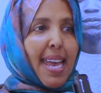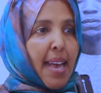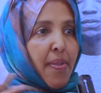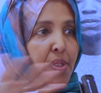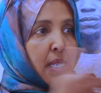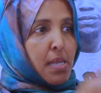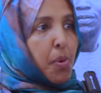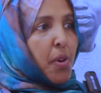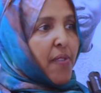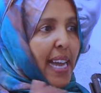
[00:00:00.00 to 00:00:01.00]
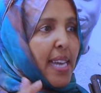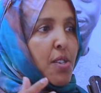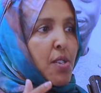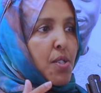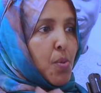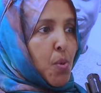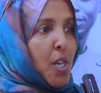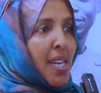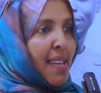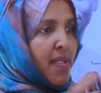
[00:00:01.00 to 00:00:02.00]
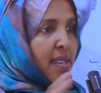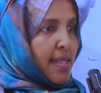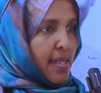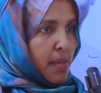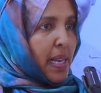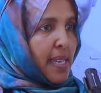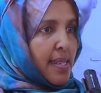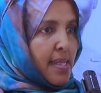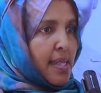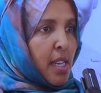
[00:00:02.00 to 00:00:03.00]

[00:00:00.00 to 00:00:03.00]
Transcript: And these providers work in these spaces.